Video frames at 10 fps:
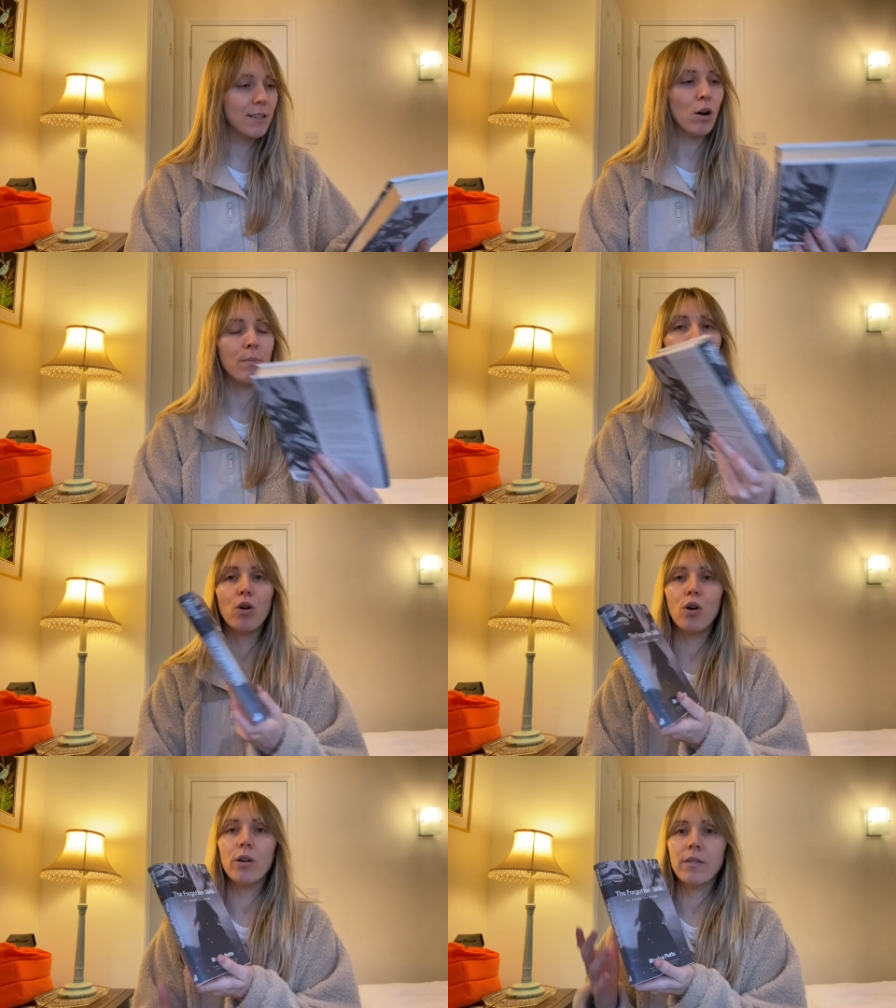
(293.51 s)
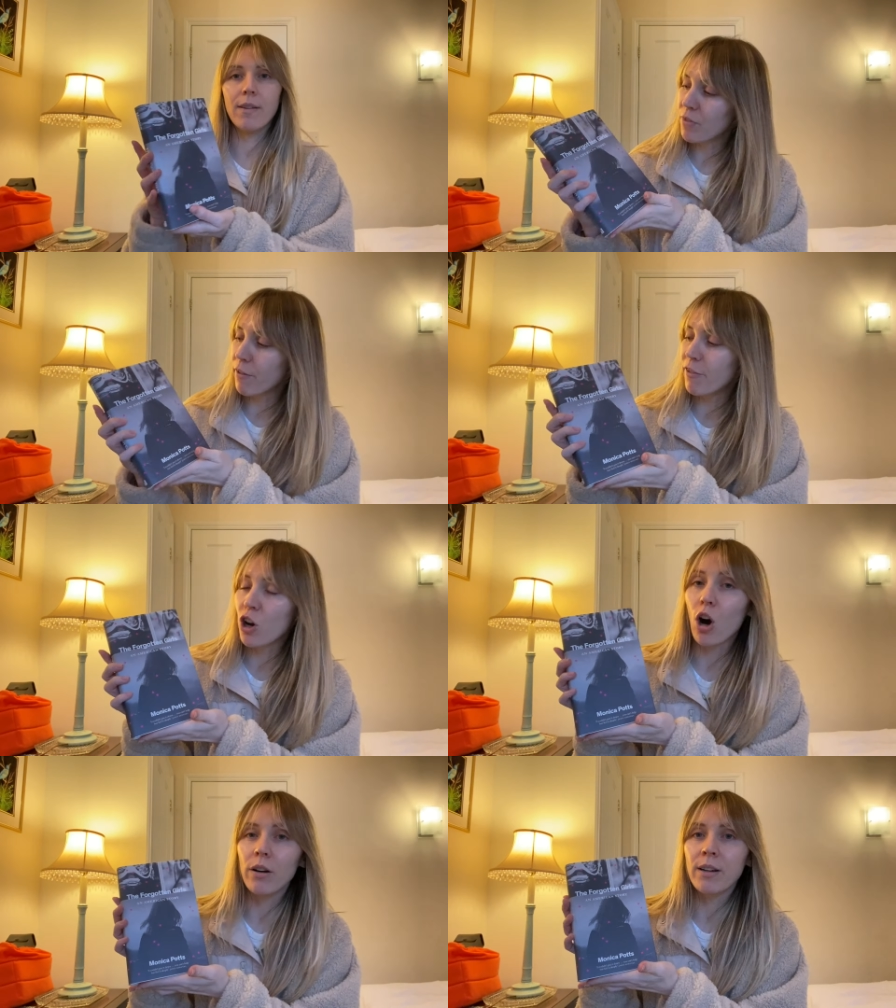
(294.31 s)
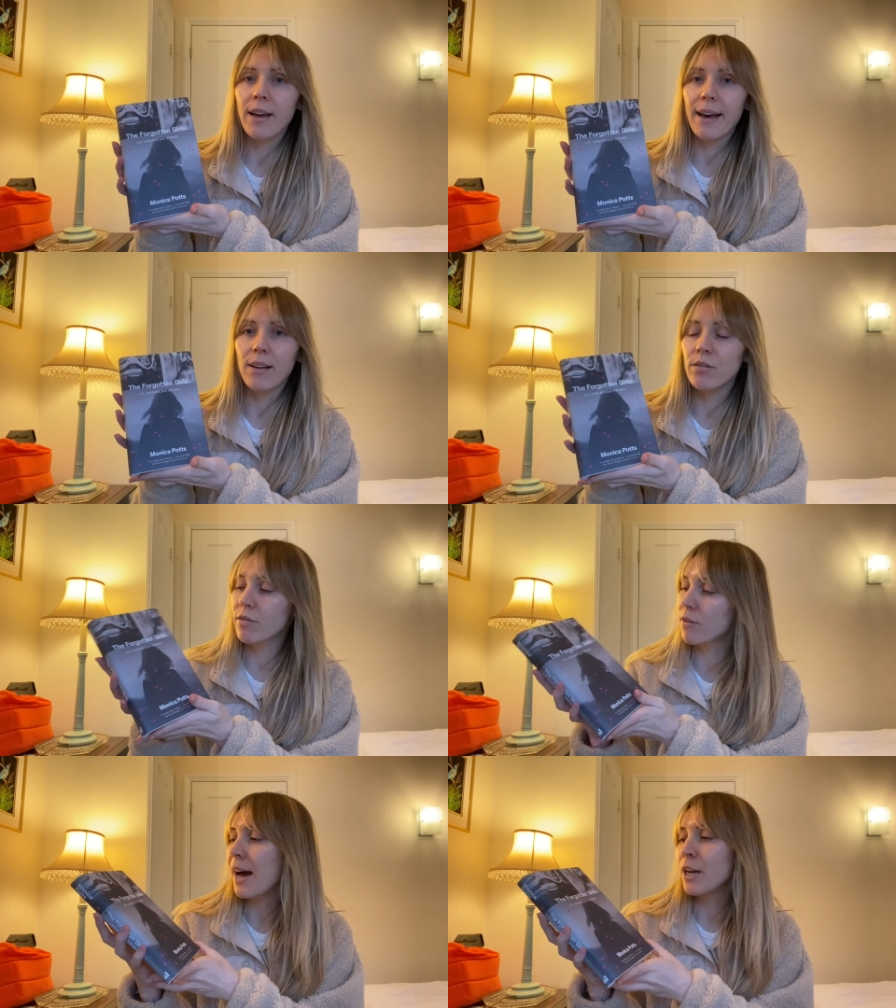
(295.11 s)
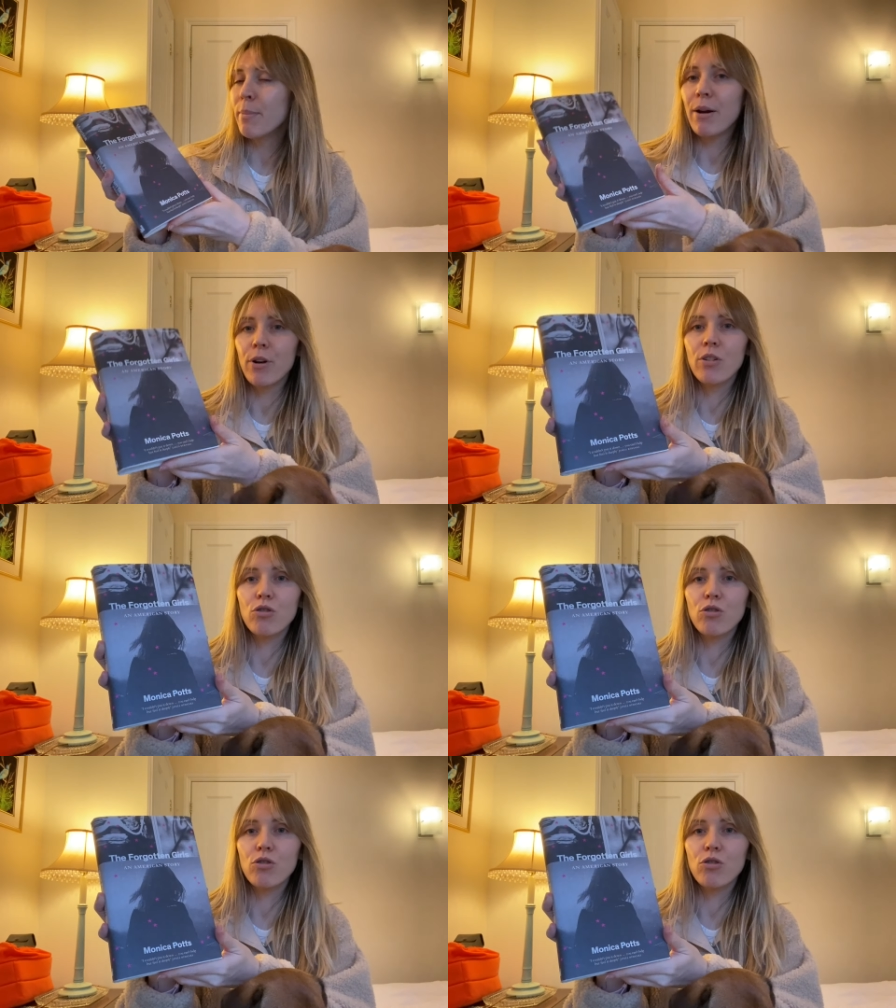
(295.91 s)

So I brought The Forgotten Girls, An American